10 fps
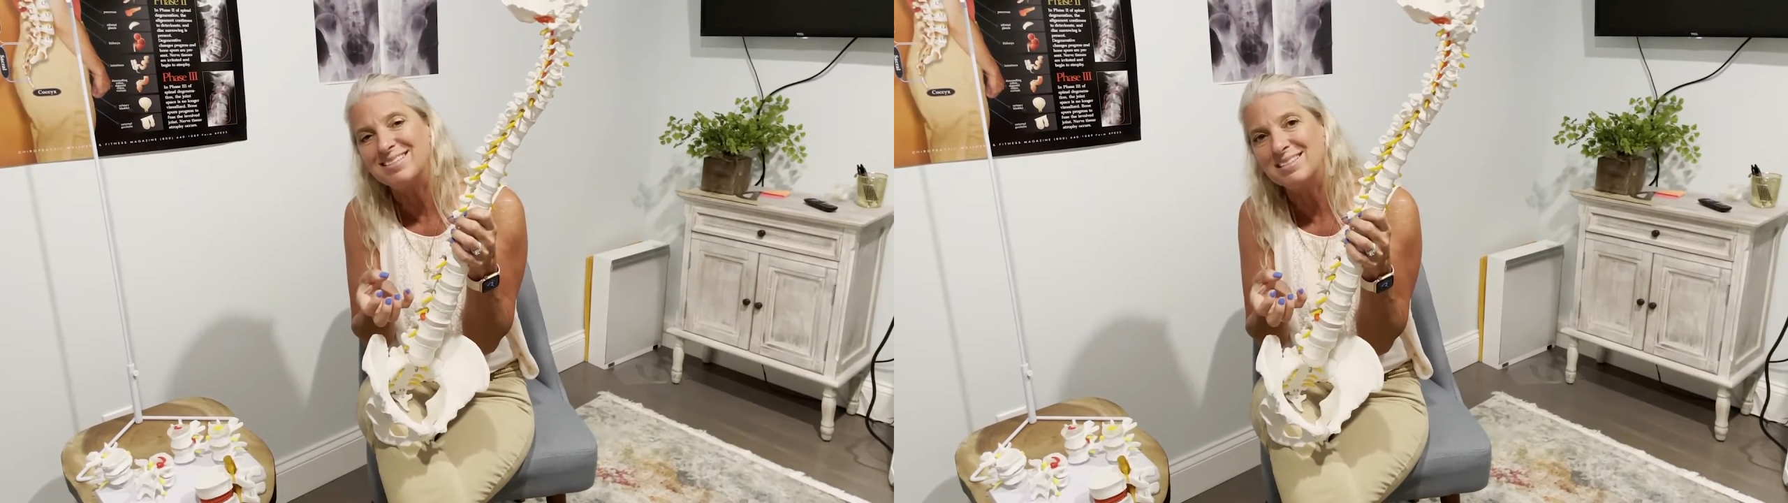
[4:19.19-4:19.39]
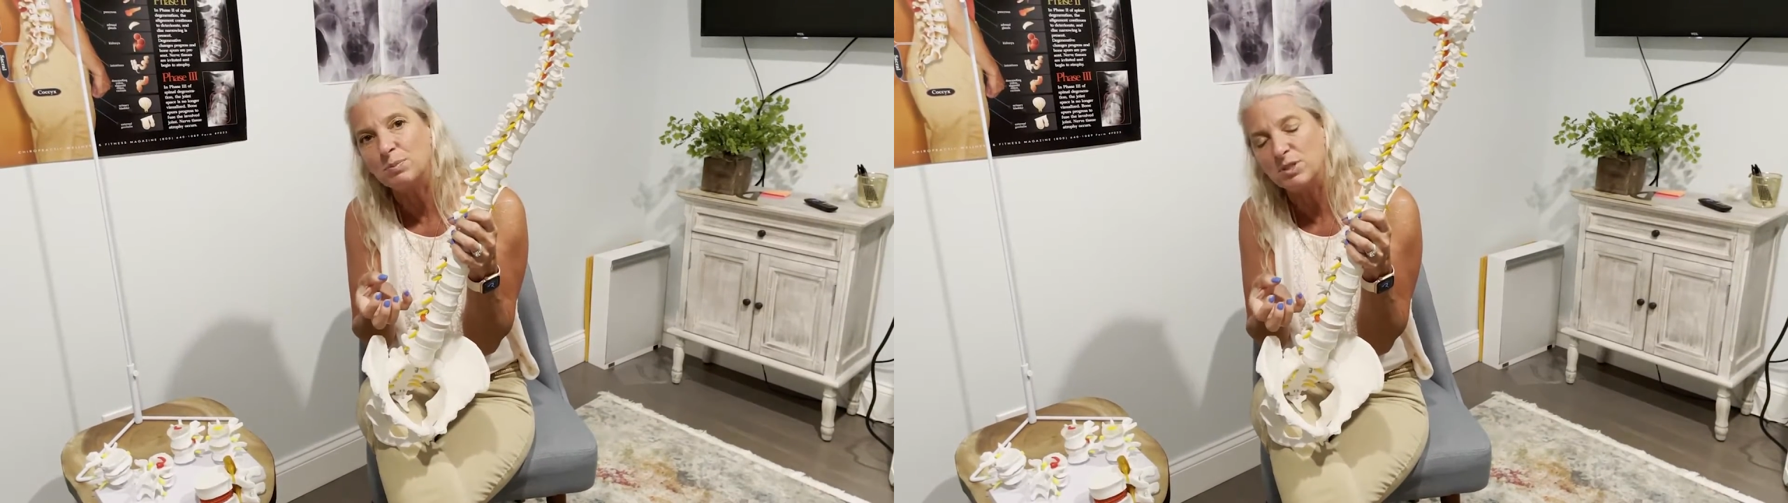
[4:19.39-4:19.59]

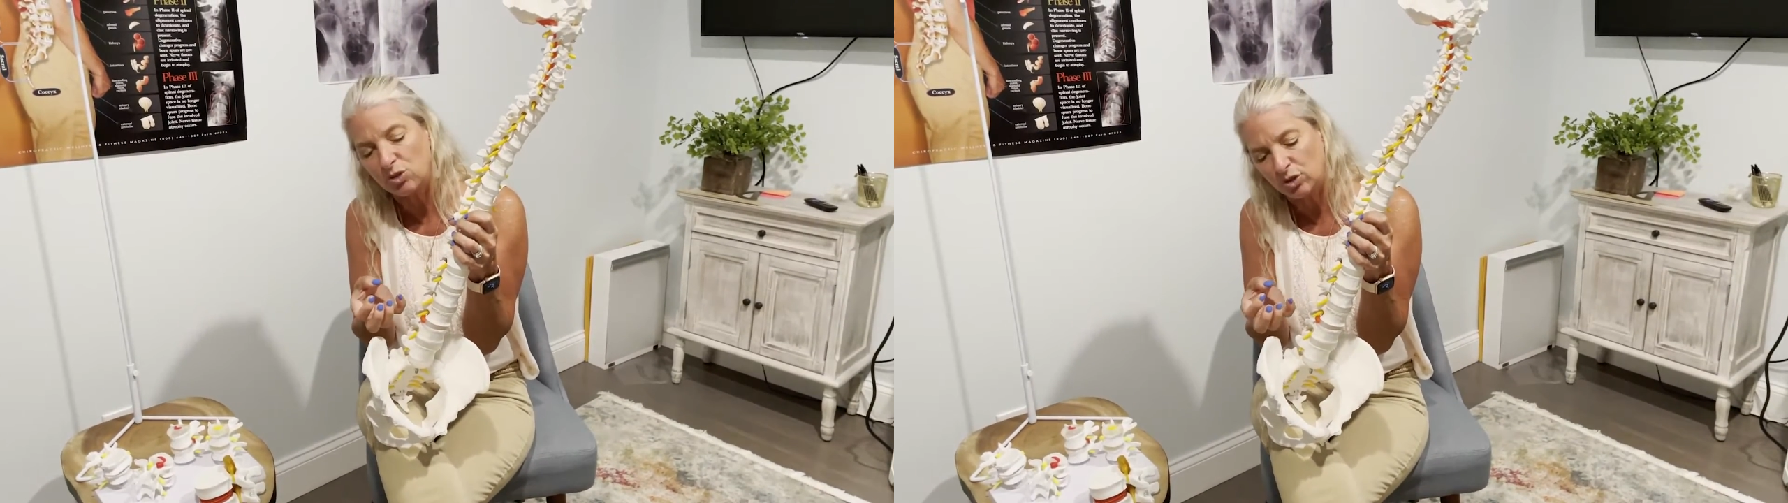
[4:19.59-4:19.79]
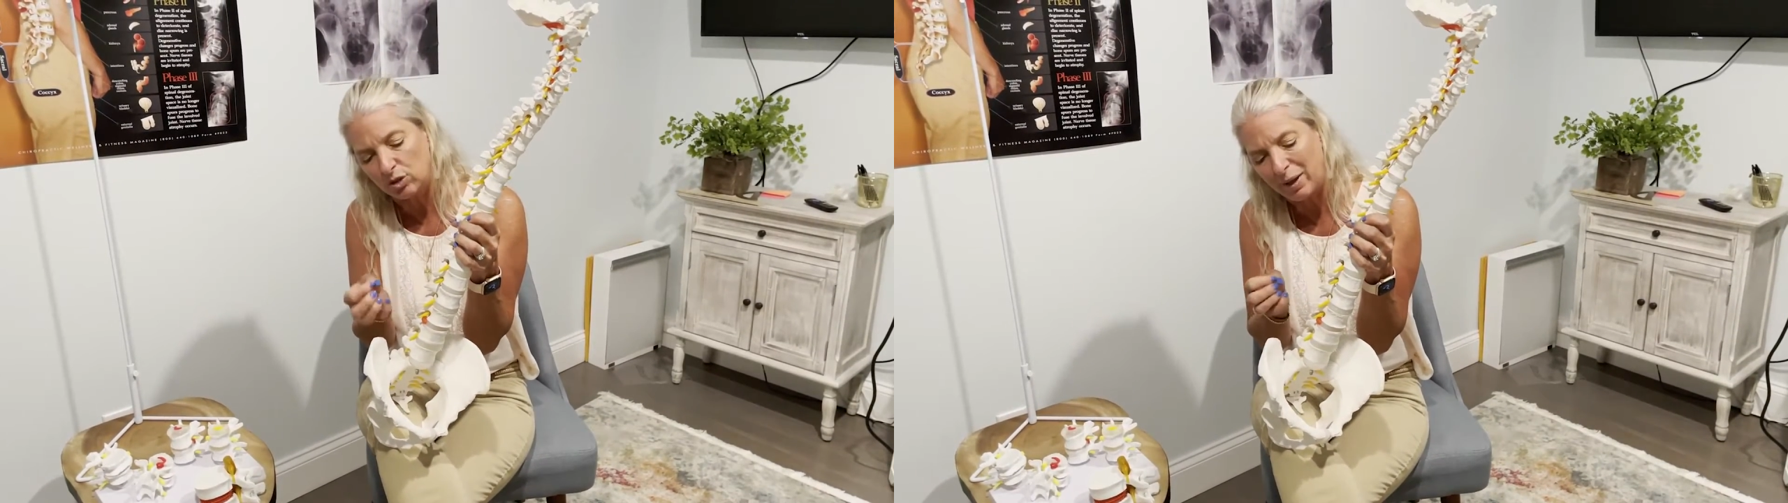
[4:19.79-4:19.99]
disc
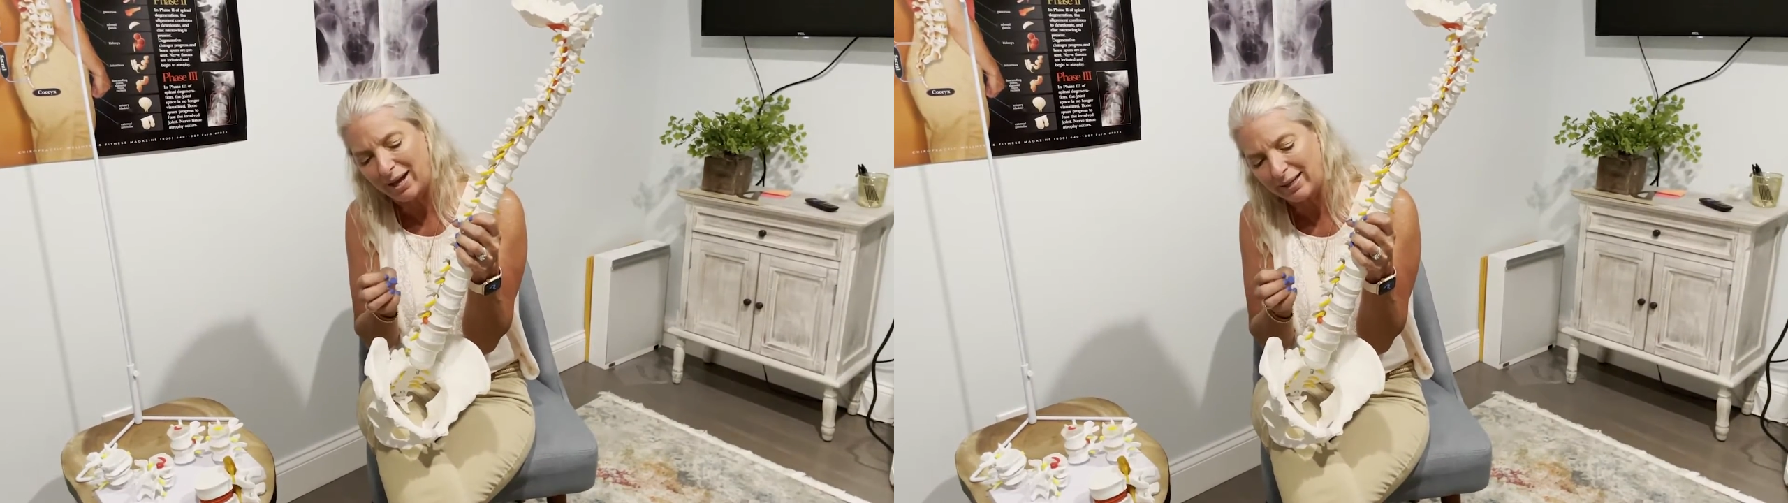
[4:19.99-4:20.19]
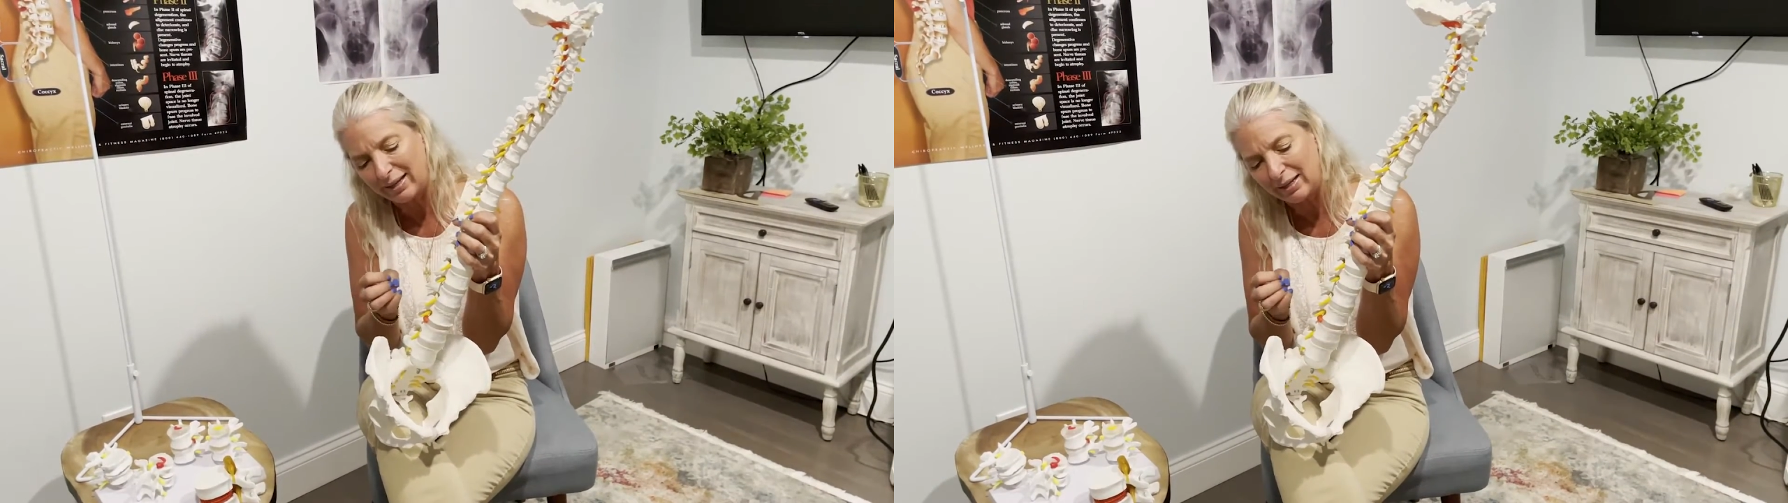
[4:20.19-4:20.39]
material
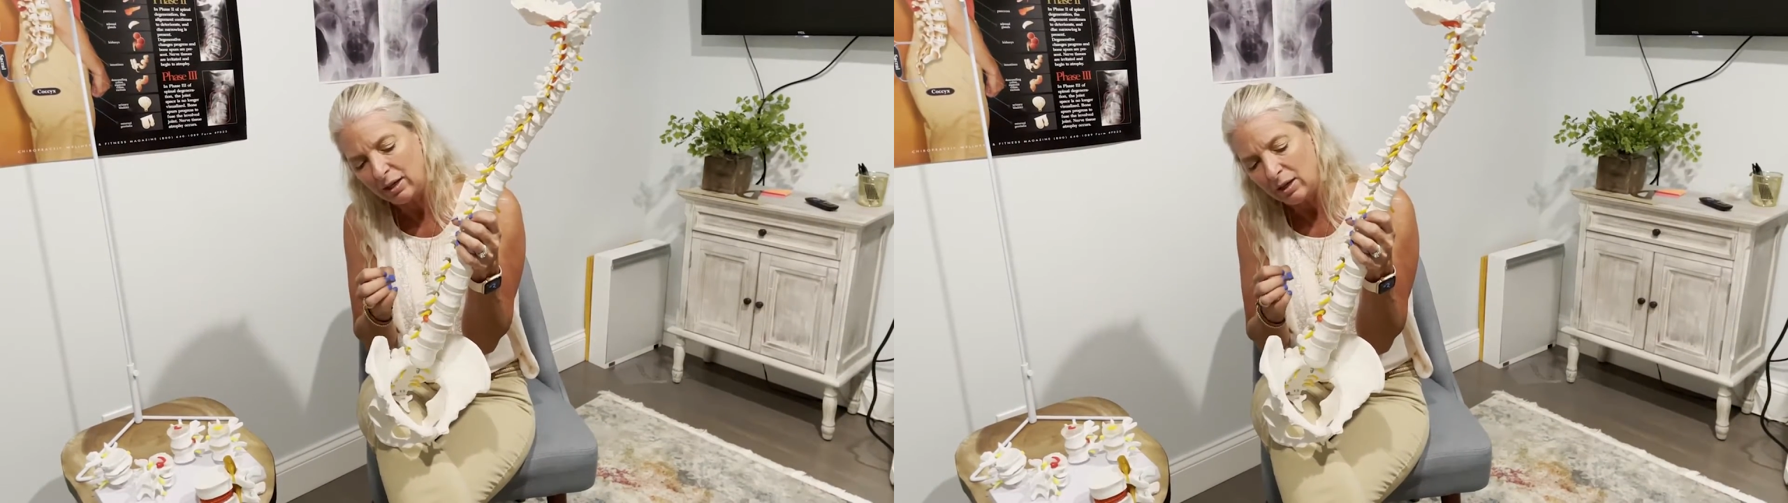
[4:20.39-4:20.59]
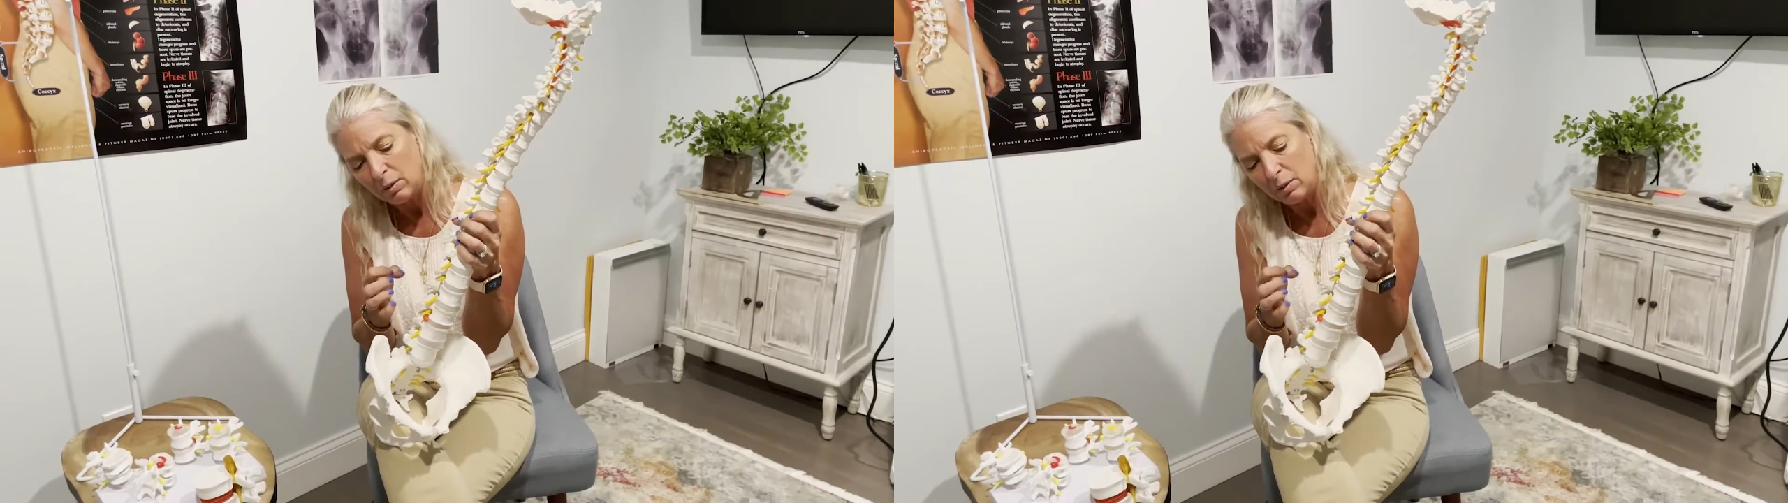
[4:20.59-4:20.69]
back in,